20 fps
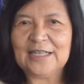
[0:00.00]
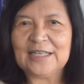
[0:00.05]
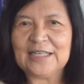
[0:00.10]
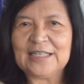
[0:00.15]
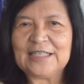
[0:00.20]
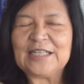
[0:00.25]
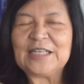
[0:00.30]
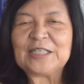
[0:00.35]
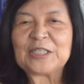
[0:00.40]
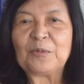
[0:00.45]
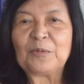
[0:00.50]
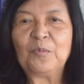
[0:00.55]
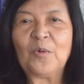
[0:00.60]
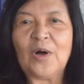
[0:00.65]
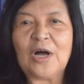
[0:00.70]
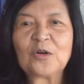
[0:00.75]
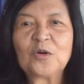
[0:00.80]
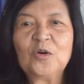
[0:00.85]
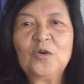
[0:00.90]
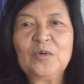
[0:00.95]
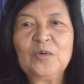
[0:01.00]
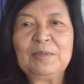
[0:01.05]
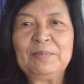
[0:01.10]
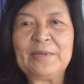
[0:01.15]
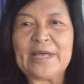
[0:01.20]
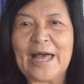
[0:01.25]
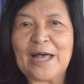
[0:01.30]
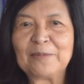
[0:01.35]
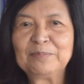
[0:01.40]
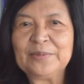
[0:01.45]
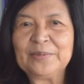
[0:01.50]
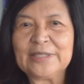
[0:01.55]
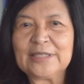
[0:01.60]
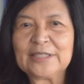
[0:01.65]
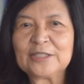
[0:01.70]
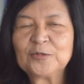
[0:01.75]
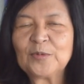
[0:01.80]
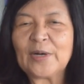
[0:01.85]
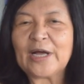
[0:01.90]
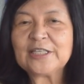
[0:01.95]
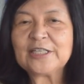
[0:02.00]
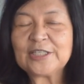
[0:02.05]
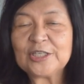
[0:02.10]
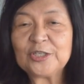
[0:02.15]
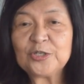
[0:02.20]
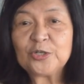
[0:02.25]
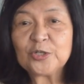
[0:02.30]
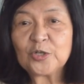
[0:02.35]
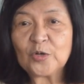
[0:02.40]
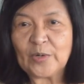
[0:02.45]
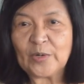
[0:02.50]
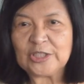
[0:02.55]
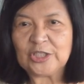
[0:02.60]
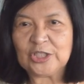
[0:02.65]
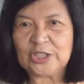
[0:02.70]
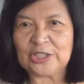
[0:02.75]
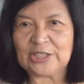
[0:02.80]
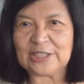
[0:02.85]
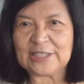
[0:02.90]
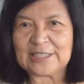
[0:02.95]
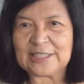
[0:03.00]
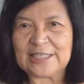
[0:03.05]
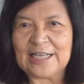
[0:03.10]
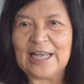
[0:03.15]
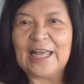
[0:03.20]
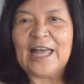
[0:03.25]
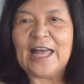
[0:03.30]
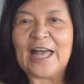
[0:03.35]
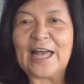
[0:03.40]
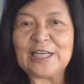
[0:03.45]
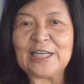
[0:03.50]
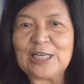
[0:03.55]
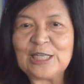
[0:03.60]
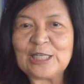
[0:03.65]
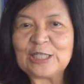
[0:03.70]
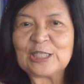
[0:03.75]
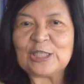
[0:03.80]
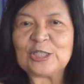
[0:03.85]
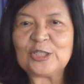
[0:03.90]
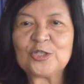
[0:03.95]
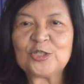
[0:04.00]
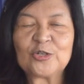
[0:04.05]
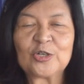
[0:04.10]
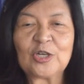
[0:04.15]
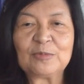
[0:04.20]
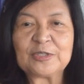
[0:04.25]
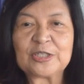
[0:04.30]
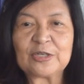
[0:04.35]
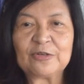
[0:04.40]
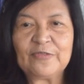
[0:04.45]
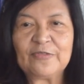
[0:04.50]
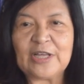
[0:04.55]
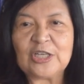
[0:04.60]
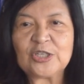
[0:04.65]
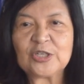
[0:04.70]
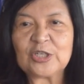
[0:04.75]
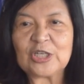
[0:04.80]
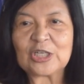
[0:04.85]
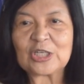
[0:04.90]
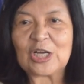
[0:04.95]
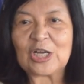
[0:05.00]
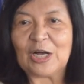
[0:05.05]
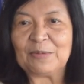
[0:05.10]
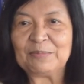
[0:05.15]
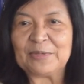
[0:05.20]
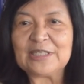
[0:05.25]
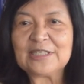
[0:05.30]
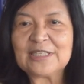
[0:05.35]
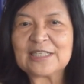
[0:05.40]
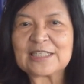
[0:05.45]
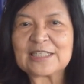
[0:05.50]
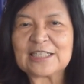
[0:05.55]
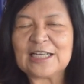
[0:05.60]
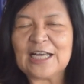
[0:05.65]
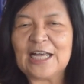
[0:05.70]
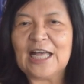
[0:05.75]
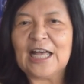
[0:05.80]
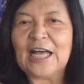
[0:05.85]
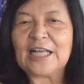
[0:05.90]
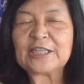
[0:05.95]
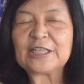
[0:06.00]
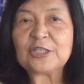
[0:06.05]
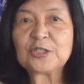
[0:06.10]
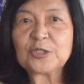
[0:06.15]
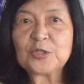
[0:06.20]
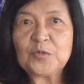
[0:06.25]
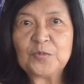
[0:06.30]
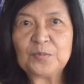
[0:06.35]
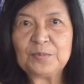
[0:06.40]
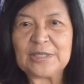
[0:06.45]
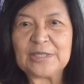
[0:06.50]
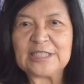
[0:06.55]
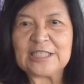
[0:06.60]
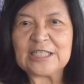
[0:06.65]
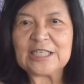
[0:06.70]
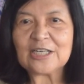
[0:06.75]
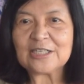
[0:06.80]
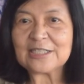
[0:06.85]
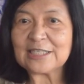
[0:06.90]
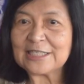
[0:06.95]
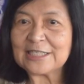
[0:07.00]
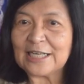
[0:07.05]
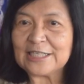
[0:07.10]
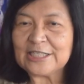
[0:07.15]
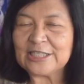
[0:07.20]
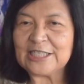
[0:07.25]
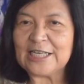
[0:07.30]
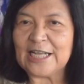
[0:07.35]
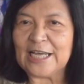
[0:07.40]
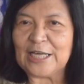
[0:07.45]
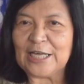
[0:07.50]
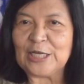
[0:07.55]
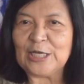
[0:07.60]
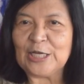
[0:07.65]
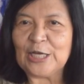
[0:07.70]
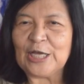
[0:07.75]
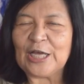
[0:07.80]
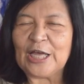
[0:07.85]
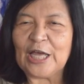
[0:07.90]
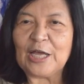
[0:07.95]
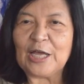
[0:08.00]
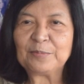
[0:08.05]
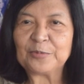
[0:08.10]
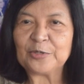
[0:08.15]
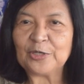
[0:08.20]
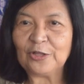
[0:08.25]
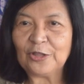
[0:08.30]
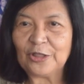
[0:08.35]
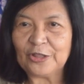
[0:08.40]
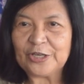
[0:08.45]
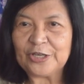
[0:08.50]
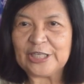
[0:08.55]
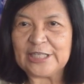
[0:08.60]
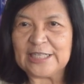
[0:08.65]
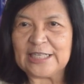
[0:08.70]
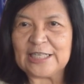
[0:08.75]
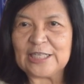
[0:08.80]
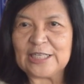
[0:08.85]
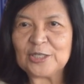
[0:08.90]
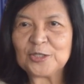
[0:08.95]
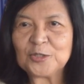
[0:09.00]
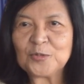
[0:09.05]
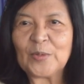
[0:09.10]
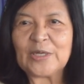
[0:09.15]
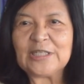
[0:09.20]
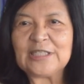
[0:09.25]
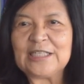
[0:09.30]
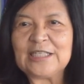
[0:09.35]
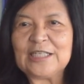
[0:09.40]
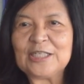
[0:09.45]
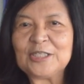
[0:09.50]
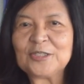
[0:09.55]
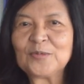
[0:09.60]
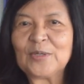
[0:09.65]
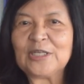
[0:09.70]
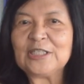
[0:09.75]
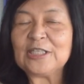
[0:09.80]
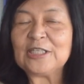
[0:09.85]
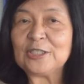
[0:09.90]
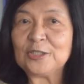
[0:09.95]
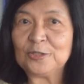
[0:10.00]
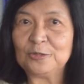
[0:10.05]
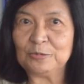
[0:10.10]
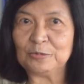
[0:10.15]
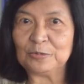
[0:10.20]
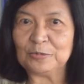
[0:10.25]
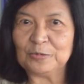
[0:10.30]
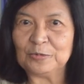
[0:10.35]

Tita Puangco will be happy to answer your questions and listen to your observation and comments at a Zoom meeting on Saturday, April 30, 2022.